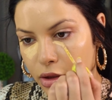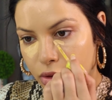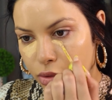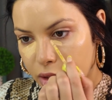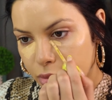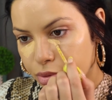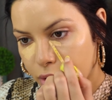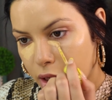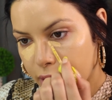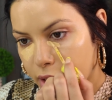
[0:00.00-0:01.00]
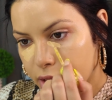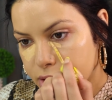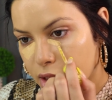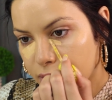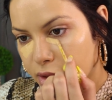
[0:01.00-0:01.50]
cream
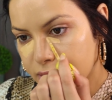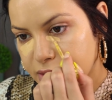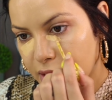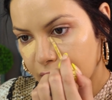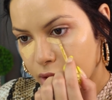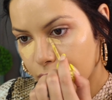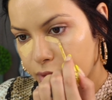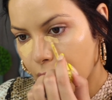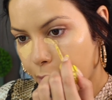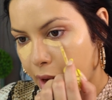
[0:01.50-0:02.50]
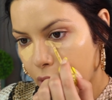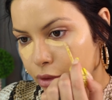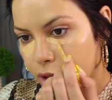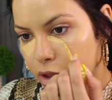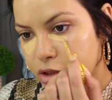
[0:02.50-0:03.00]
product and then setting it with a
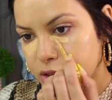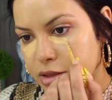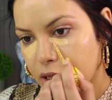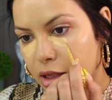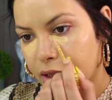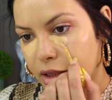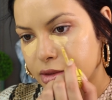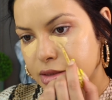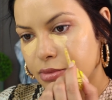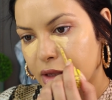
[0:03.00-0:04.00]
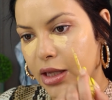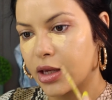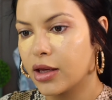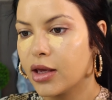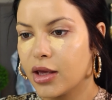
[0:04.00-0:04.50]
powder just gets me